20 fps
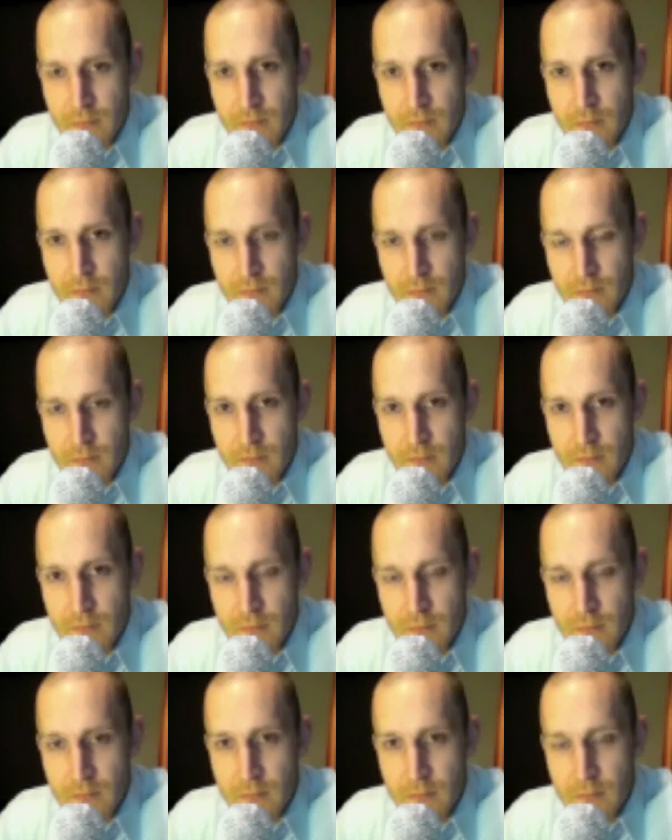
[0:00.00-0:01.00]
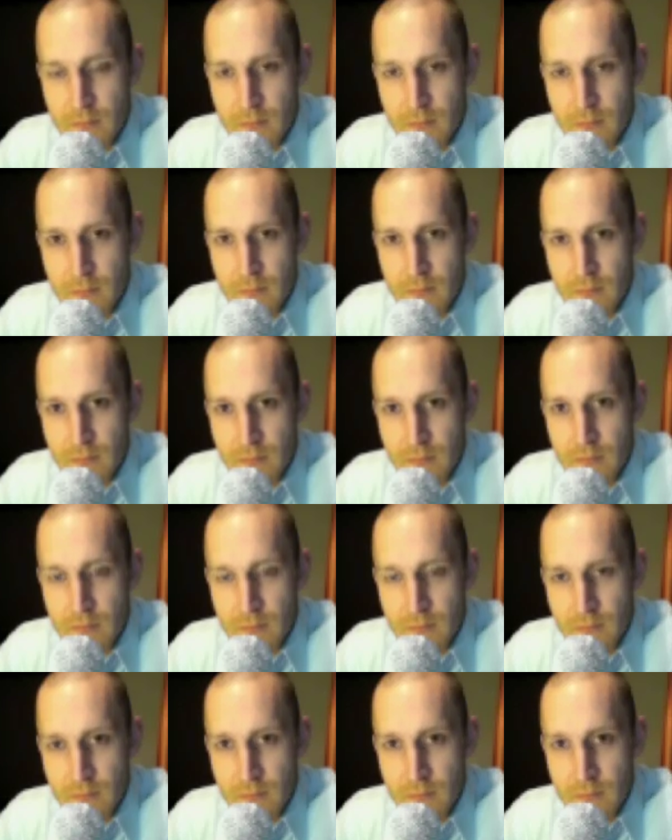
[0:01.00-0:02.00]

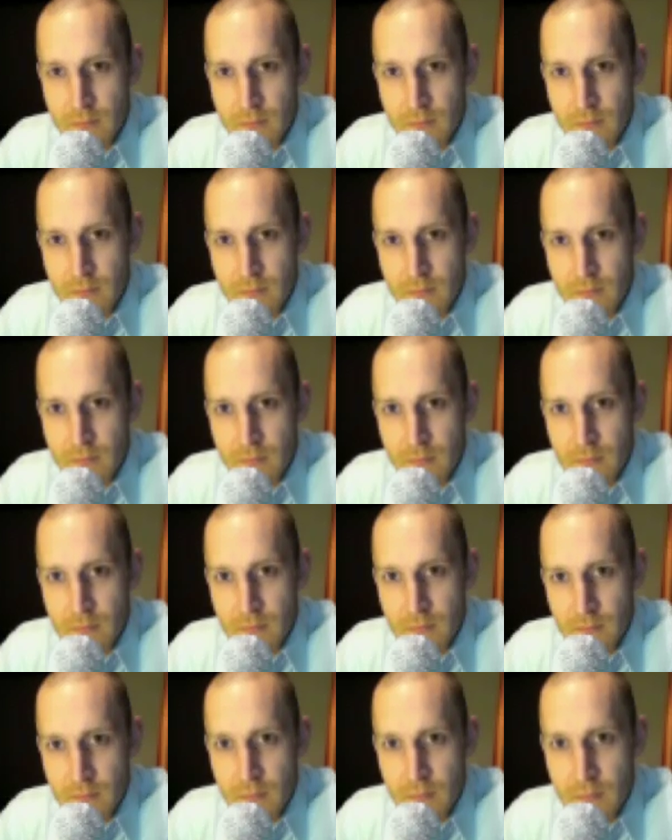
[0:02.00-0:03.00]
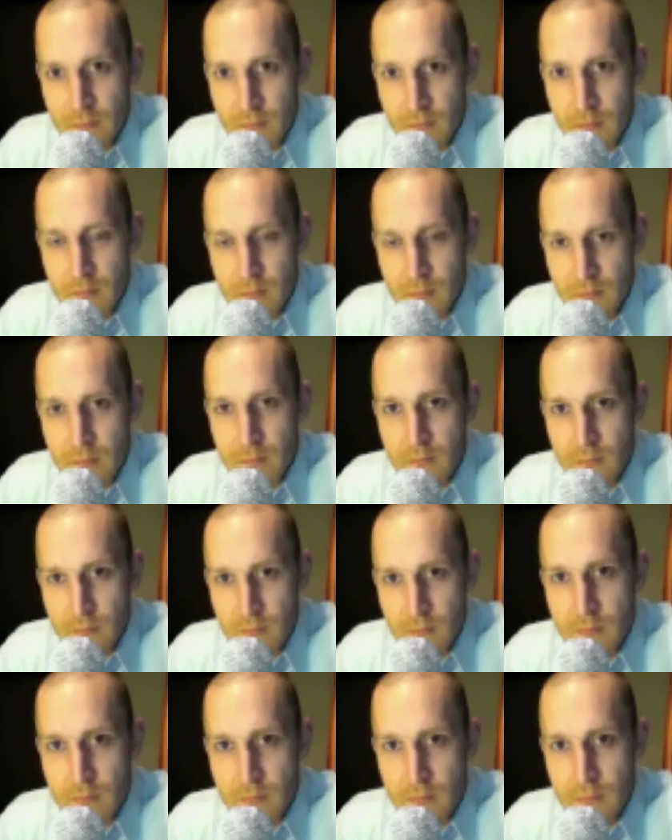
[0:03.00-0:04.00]

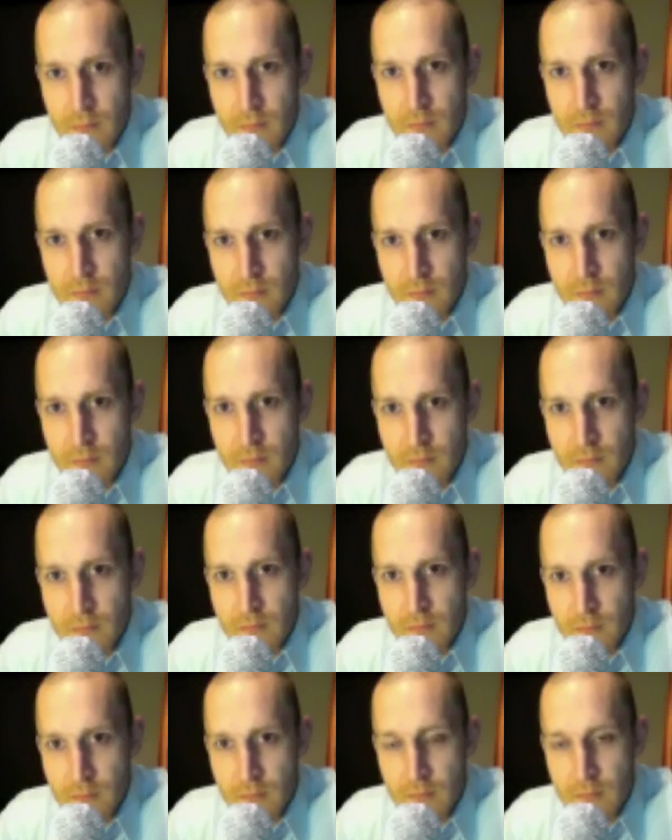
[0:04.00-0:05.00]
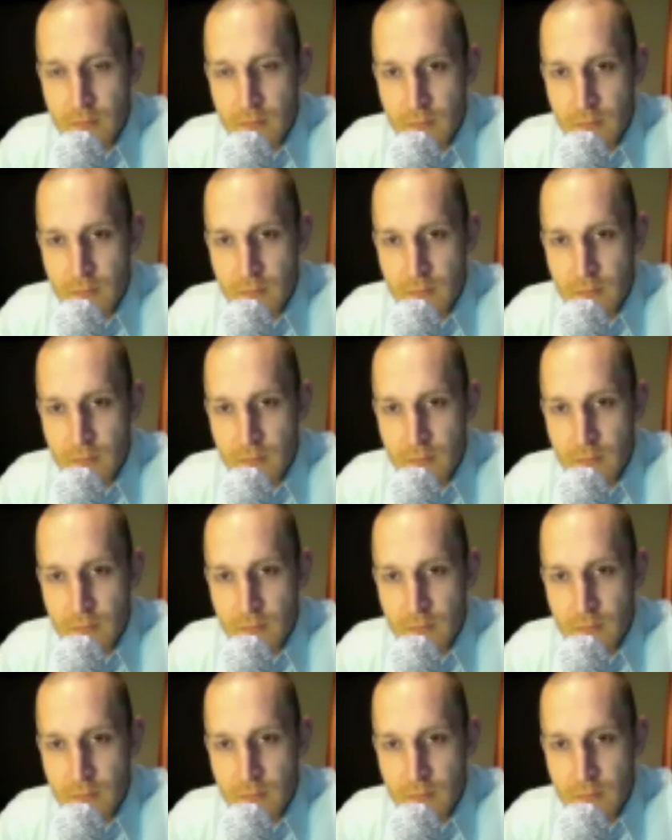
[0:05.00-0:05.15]
[no speech]